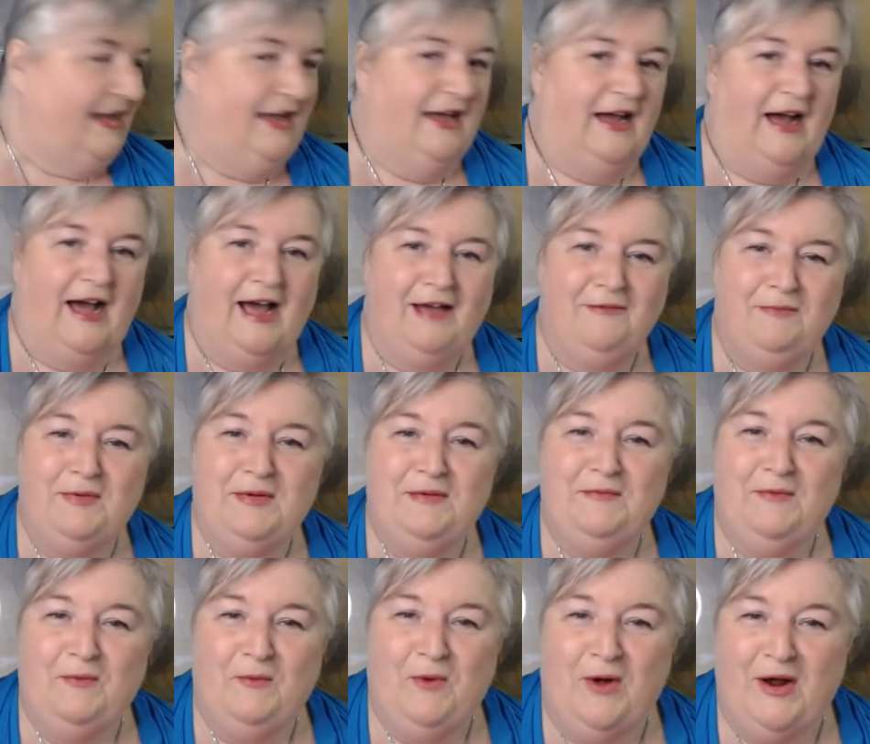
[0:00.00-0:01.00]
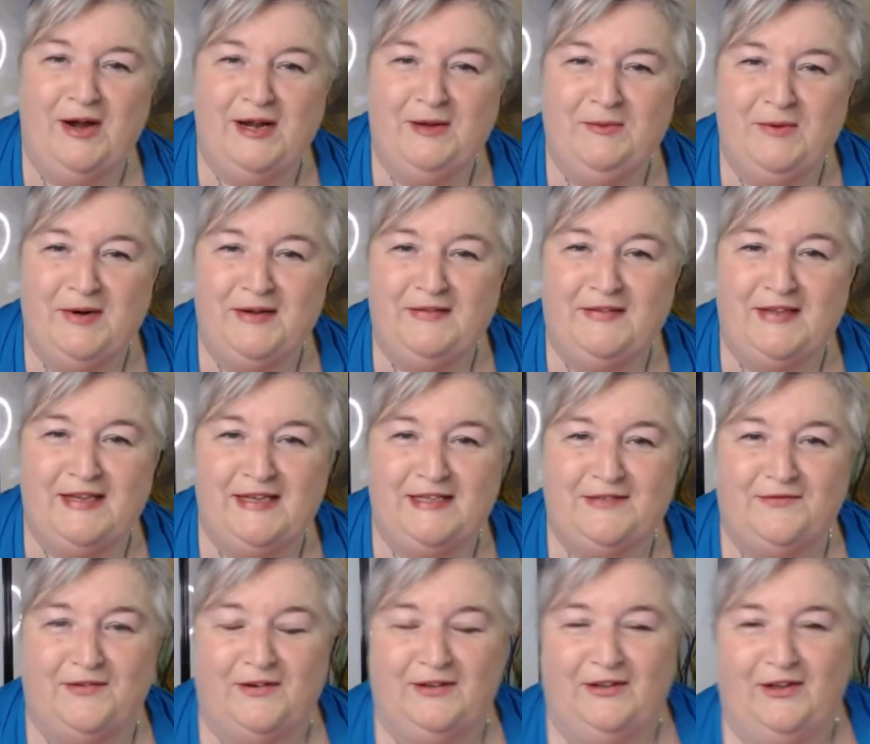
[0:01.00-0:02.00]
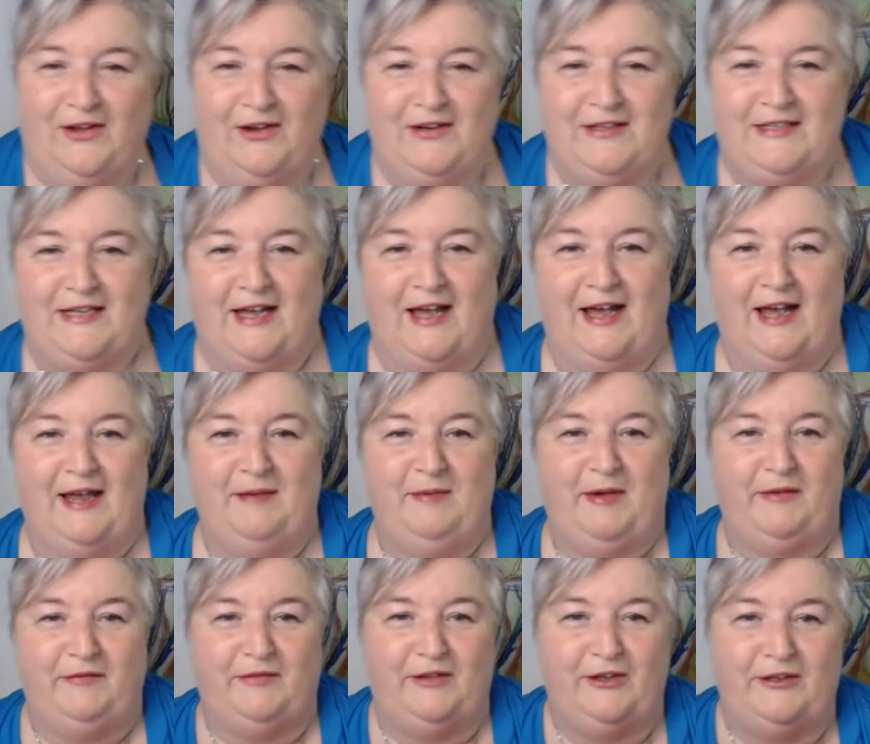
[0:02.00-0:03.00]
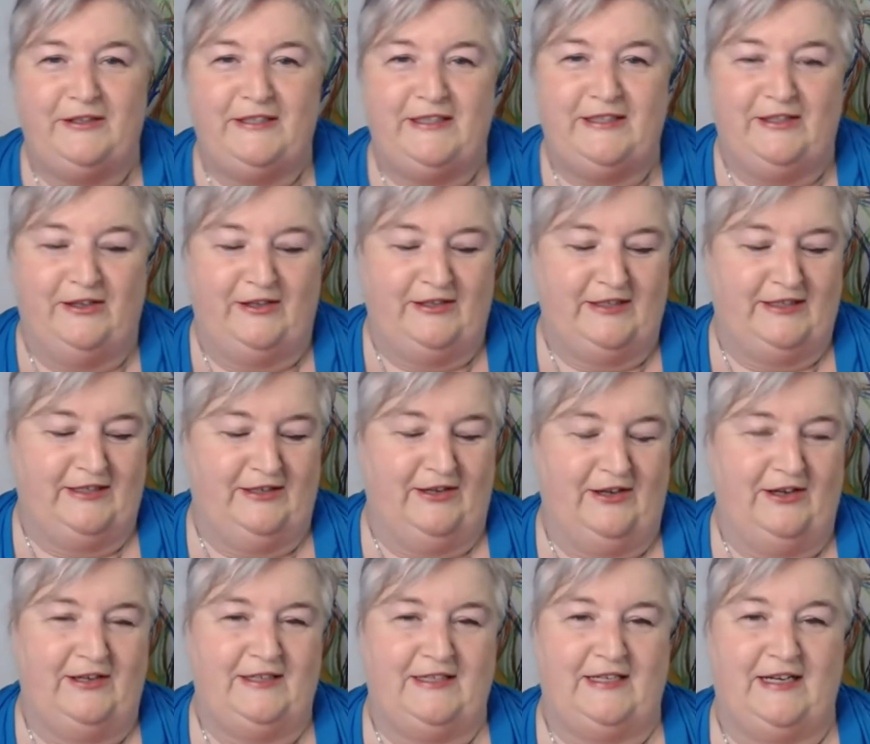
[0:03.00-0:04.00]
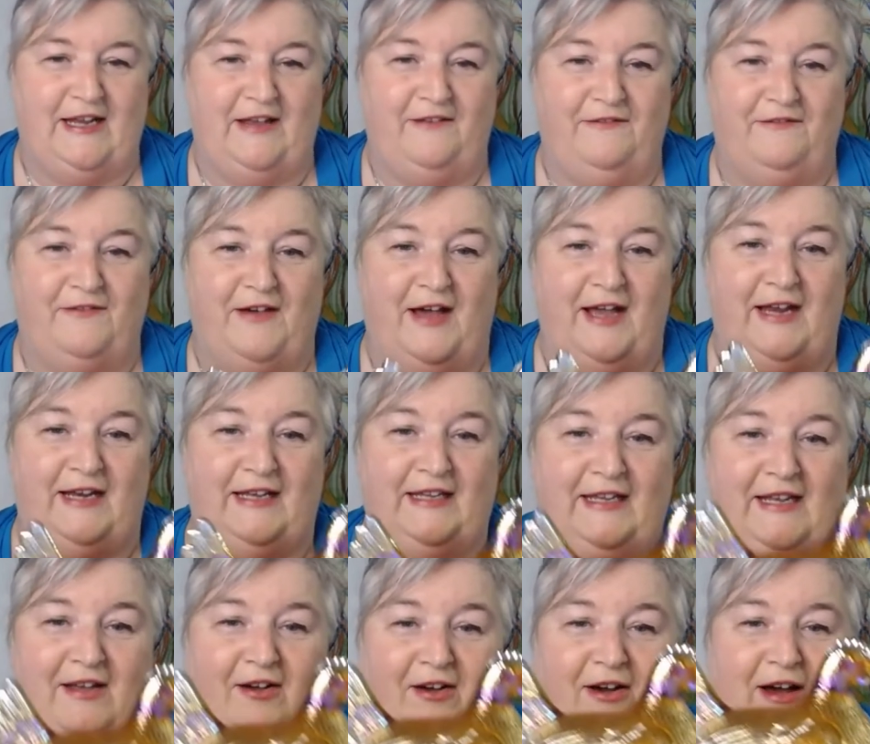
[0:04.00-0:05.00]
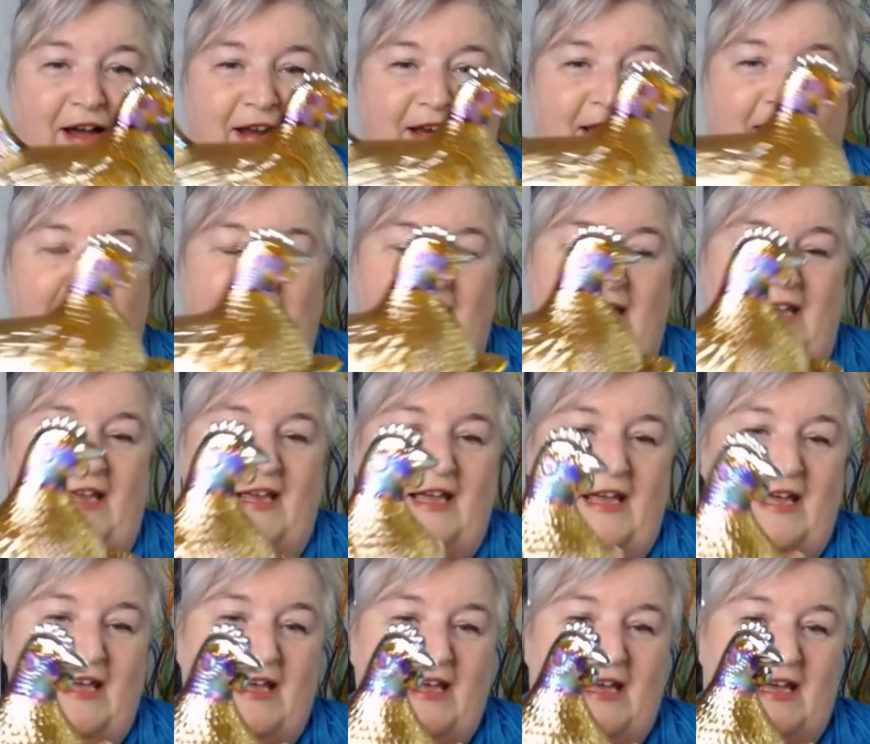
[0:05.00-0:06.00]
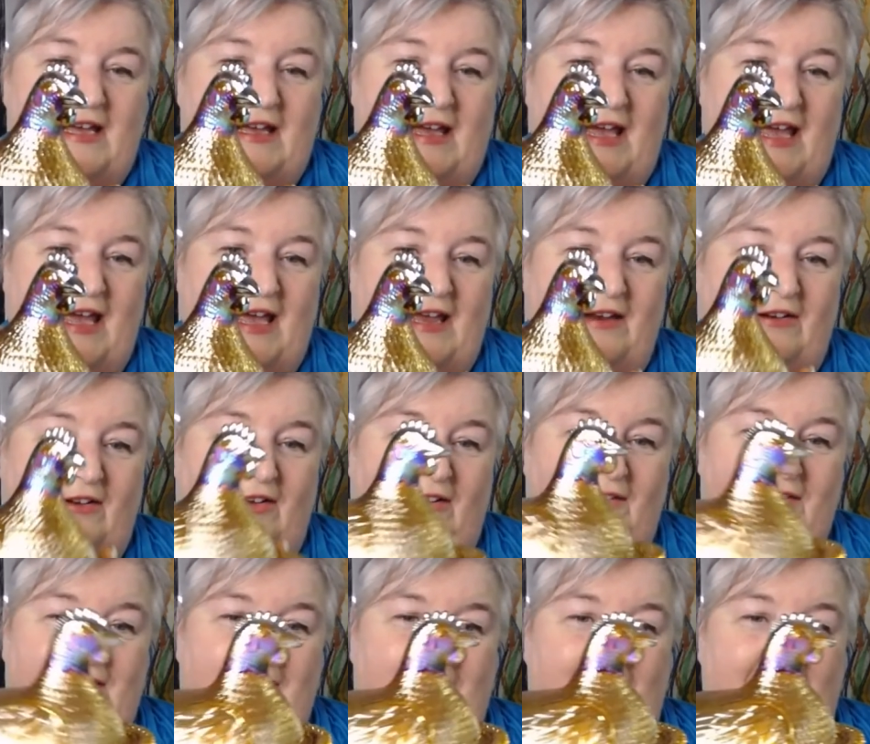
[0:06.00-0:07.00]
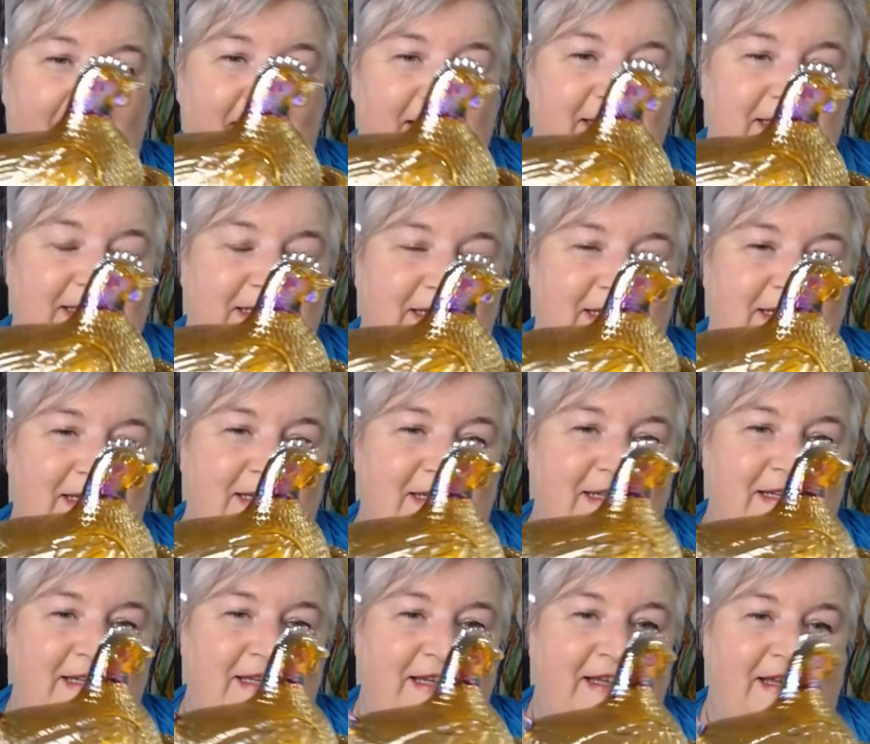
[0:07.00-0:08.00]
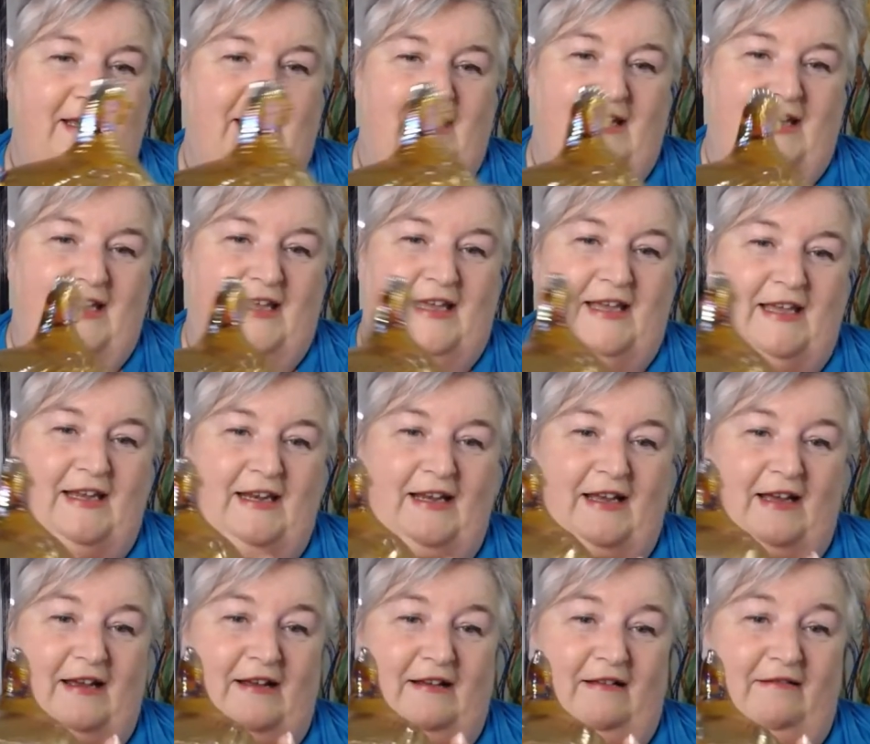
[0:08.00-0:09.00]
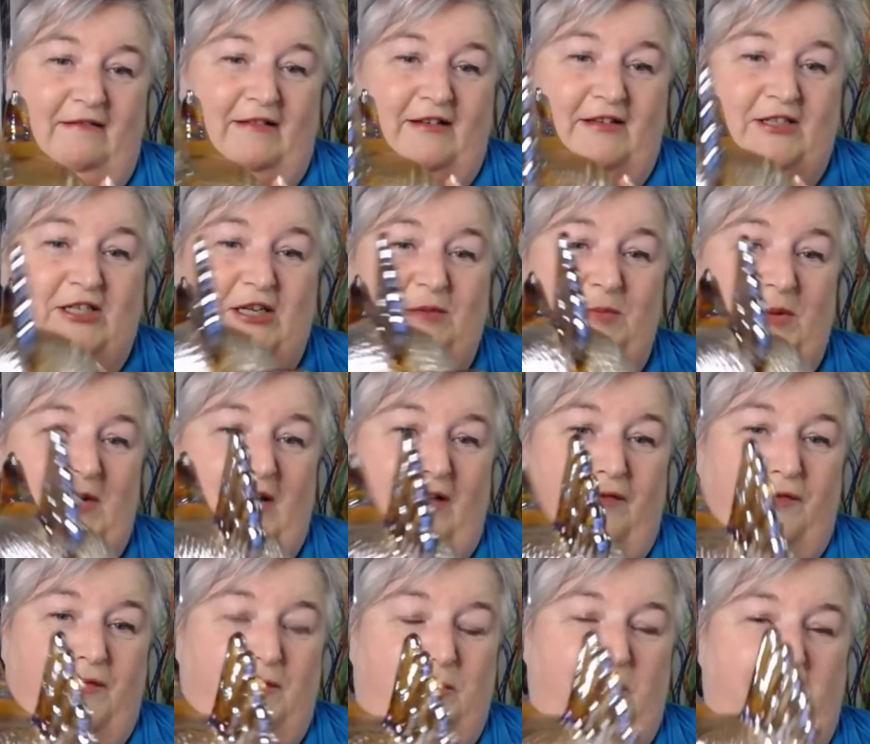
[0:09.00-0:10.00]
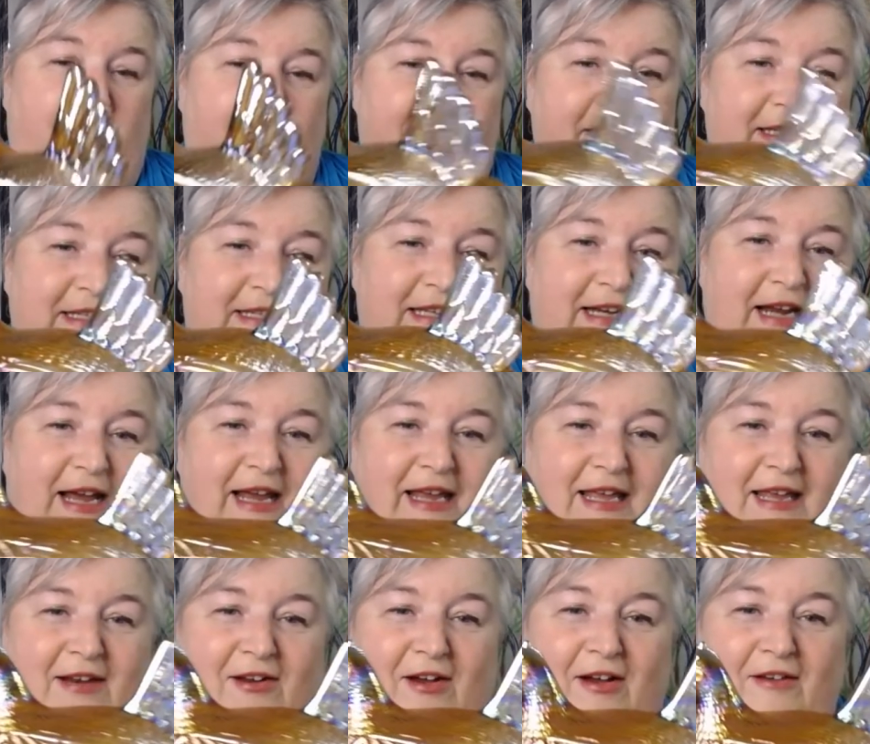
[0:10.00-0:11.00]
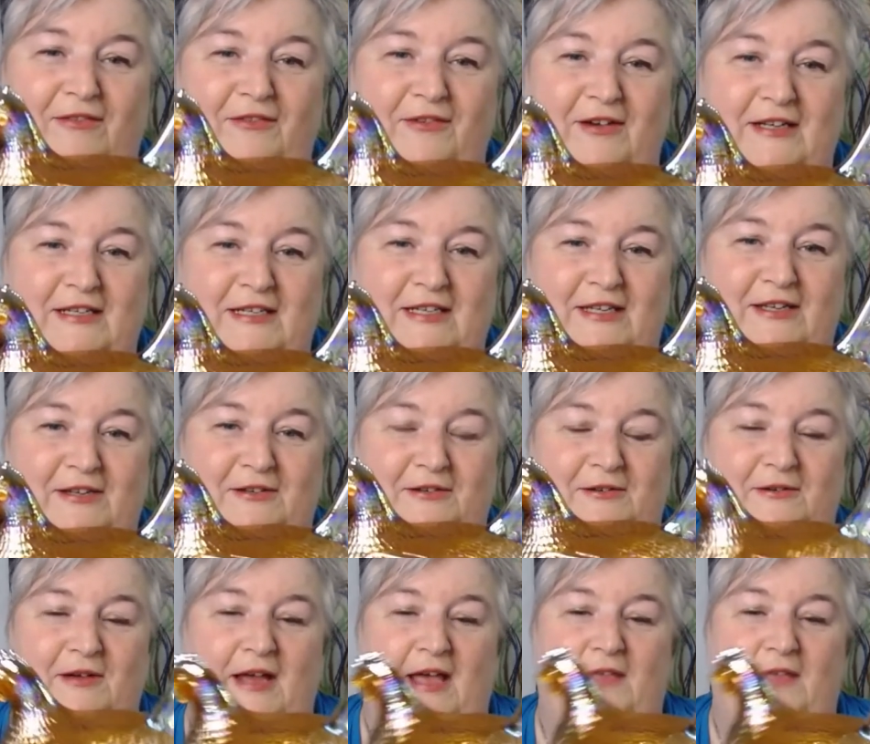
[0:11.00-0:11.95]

I've been wanting one of these for a long time. I've looked and looked and looked, and I finally got a hen on the nest and a cheap enough price that I can offer it to you.